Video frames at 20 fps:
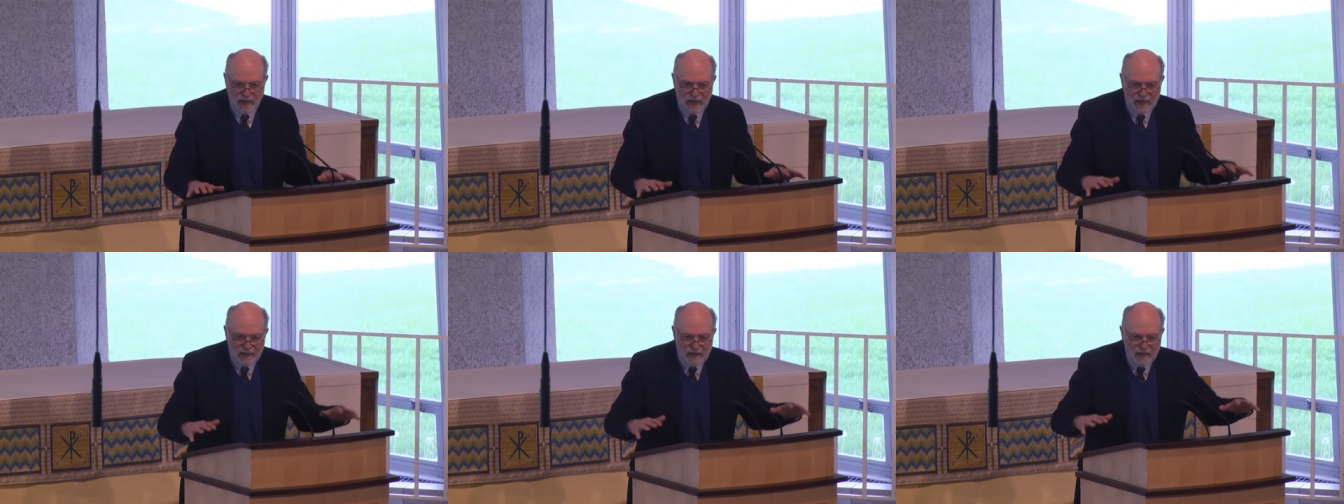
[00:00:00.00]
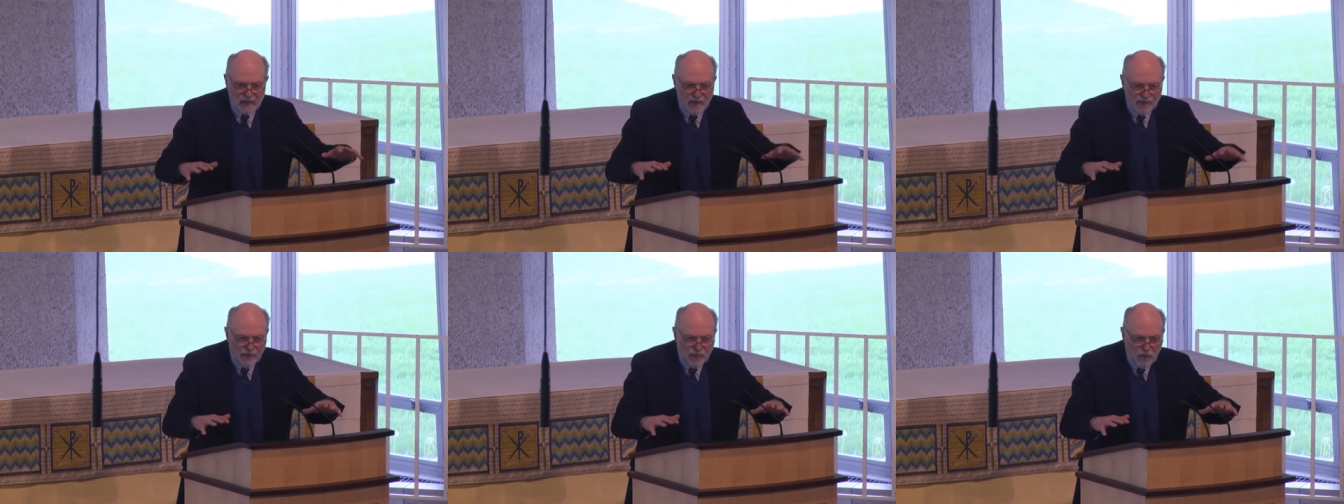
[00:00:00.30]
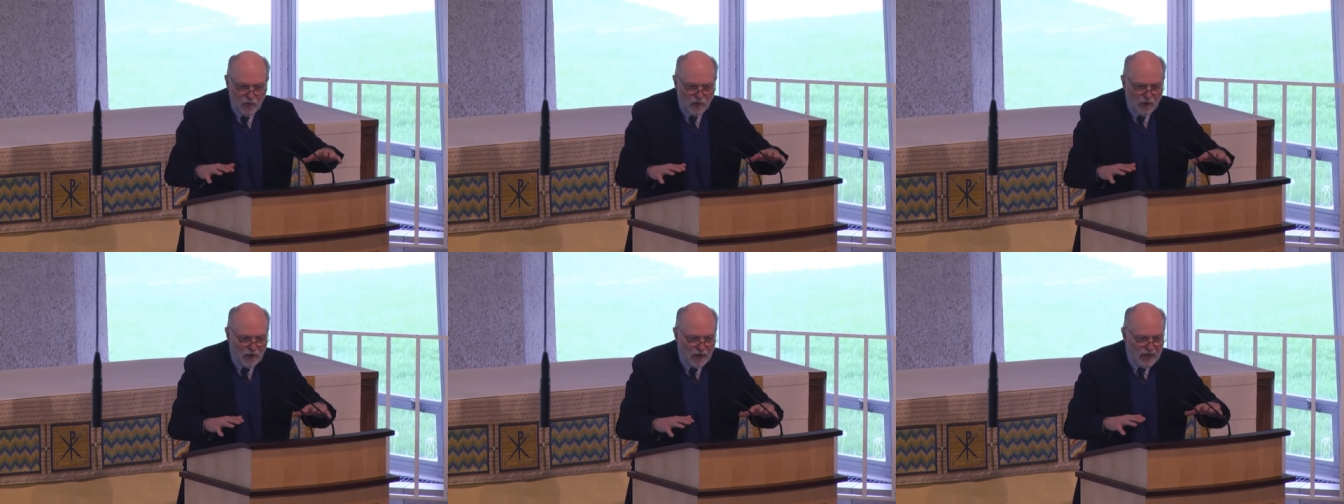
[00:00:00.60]
And
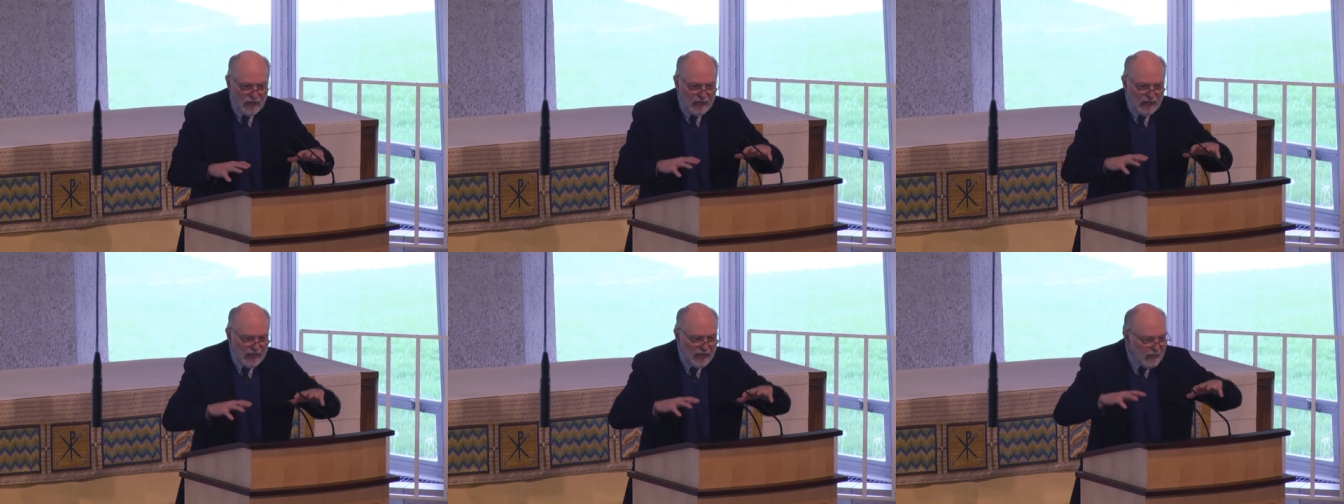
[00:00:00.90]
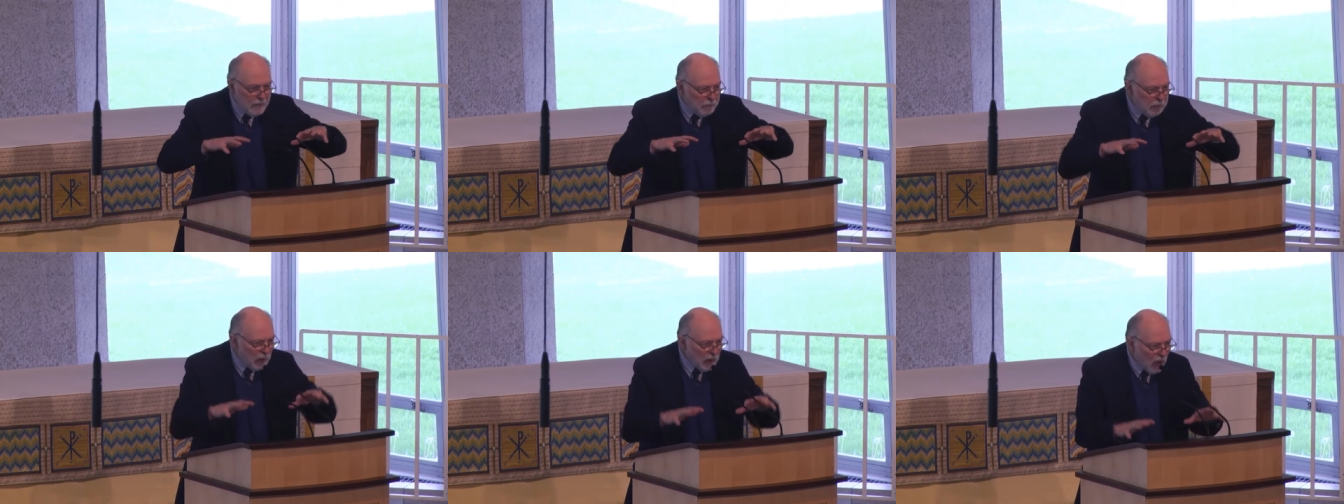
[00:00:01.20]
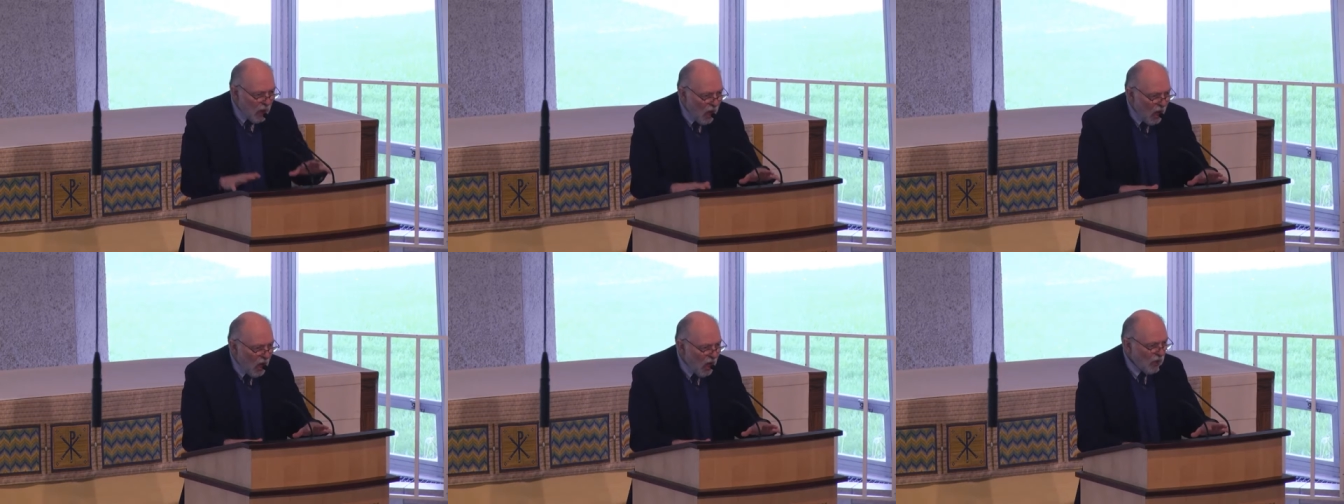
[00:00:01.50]
therefore, he
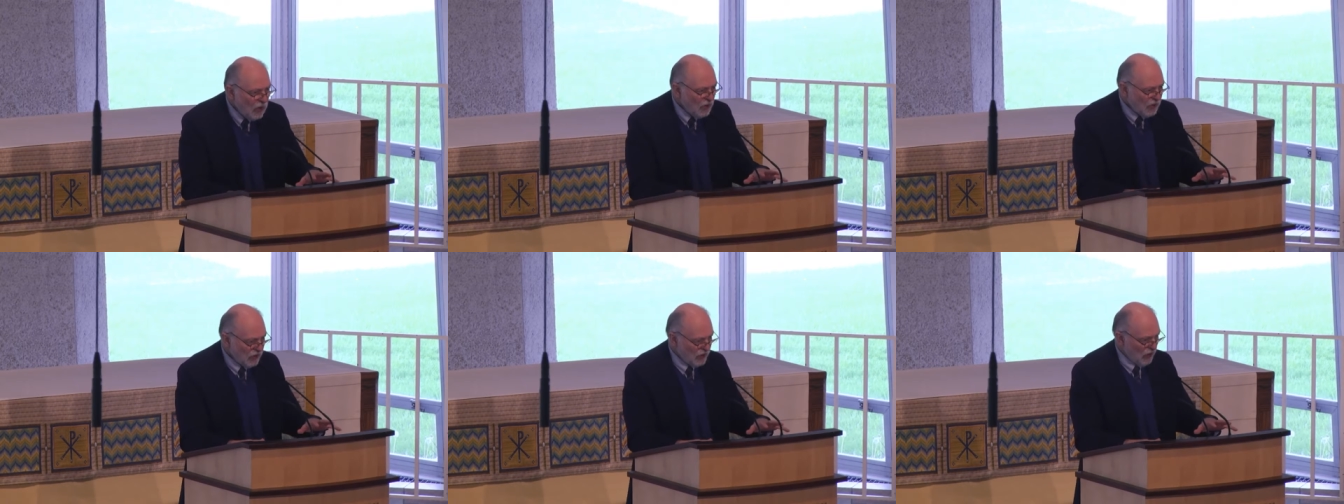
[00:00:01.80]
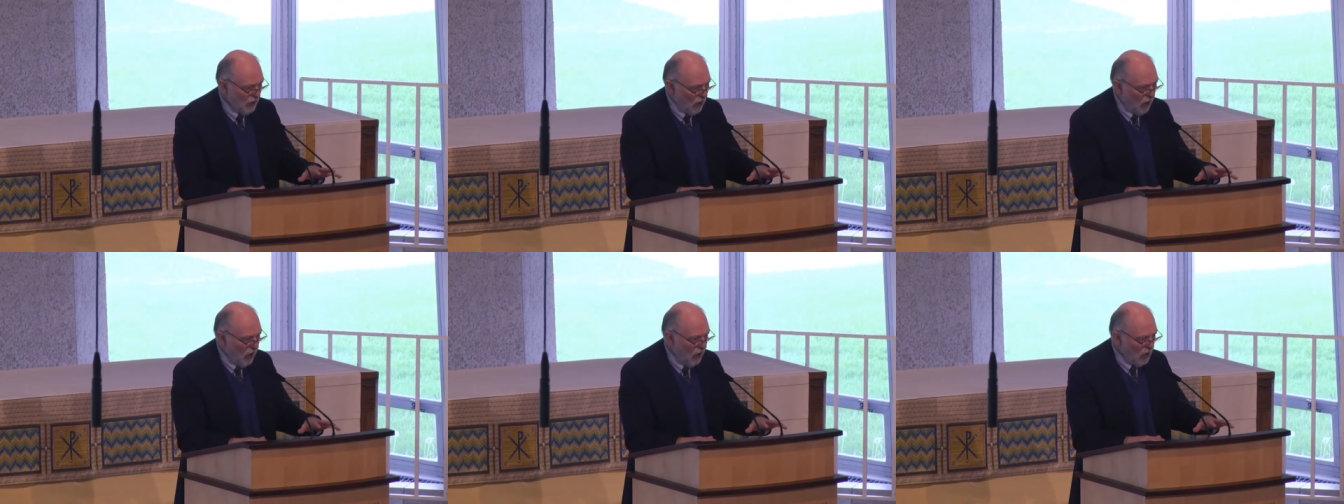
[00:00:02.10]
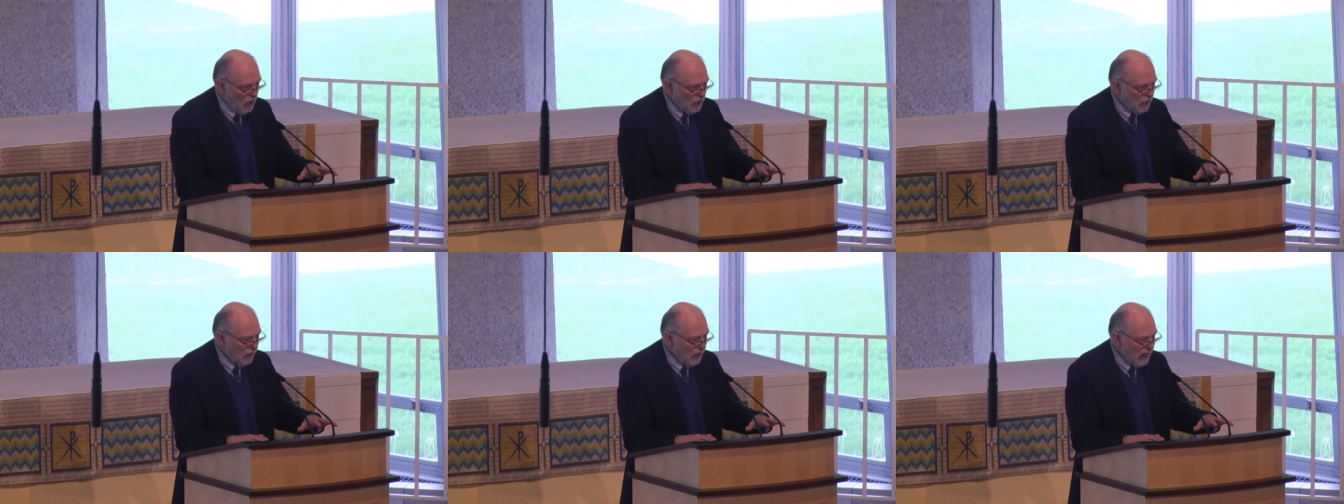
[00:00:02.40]
belongs to
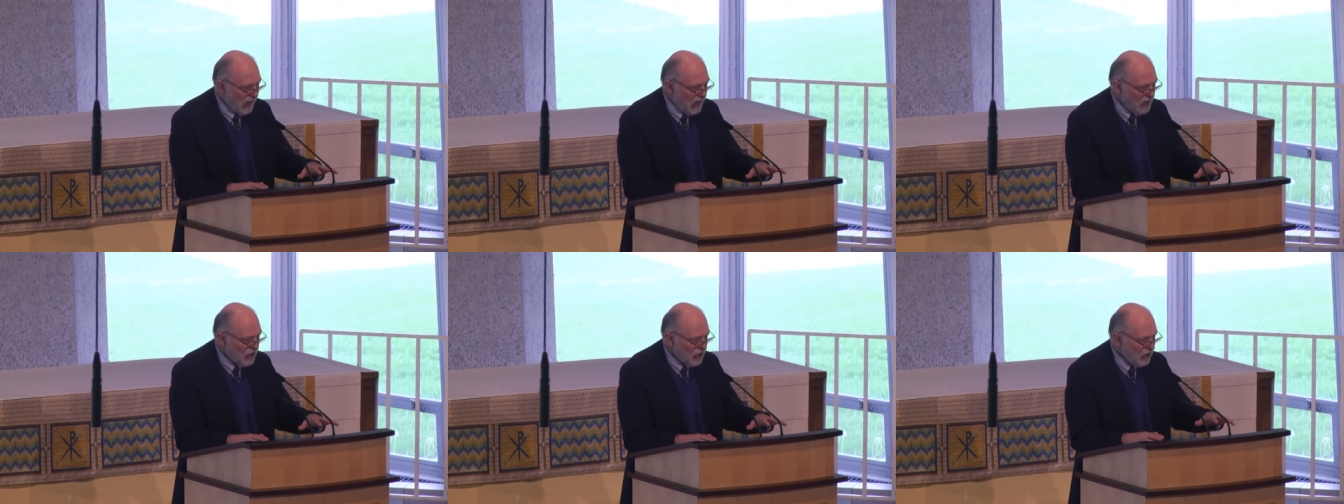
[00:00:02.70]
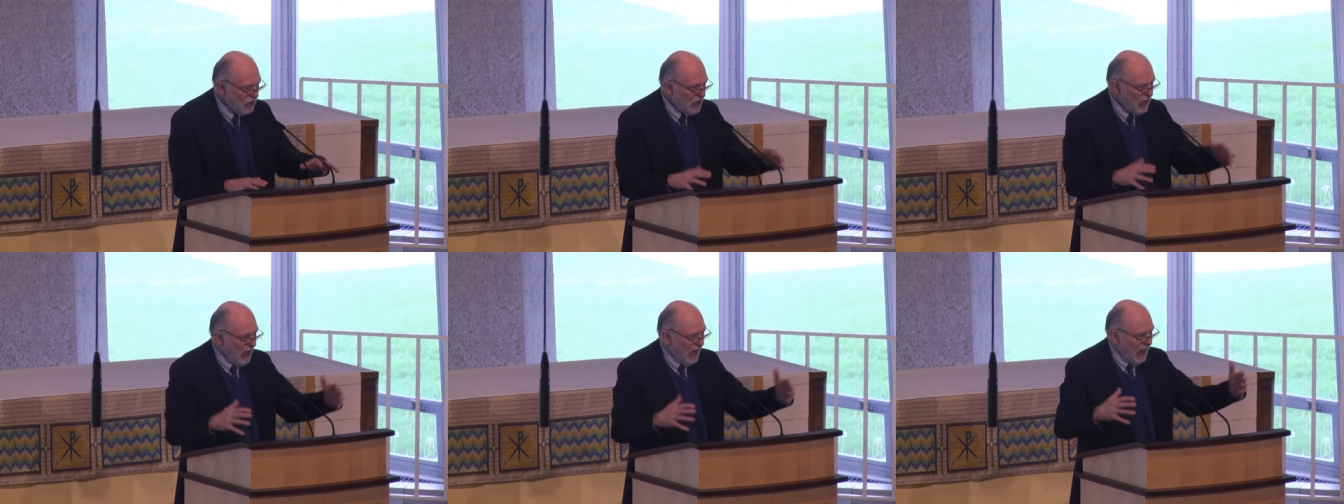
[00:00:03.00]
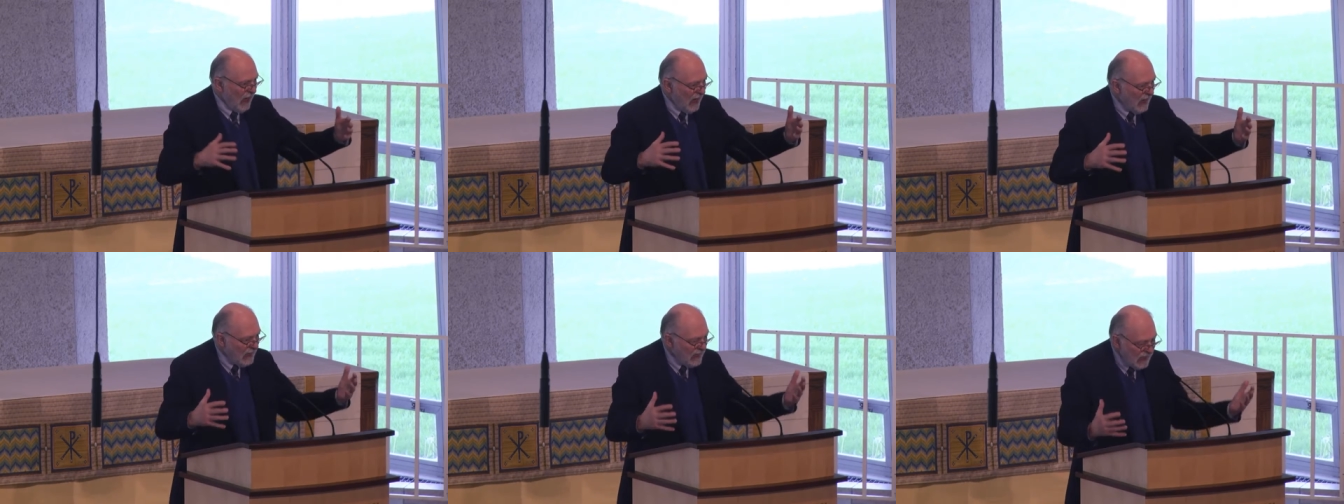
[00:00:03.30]
all creation
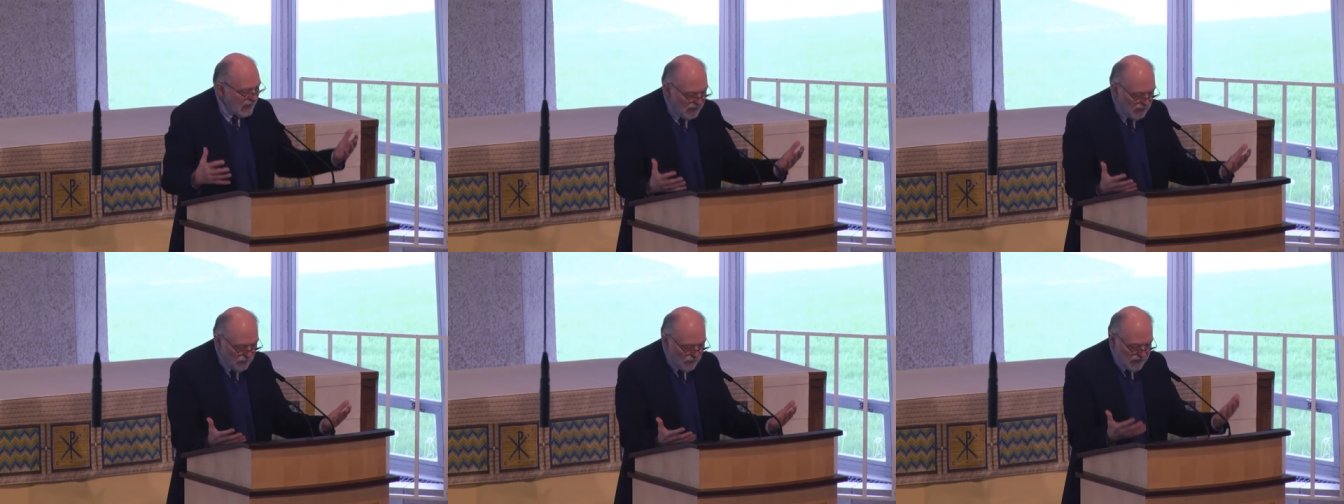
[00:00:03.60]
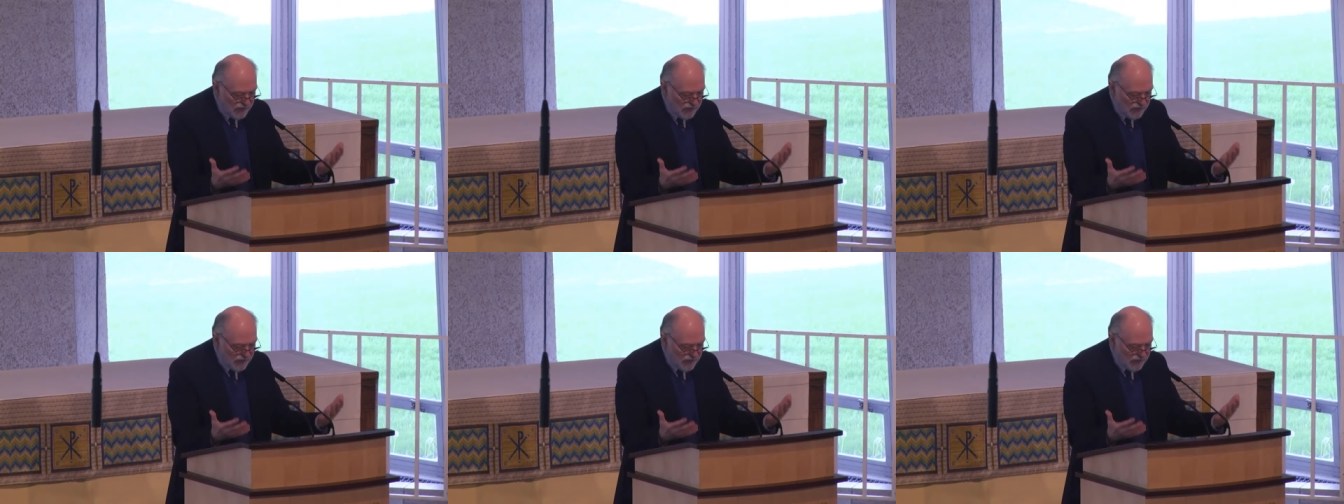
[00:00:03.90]
and he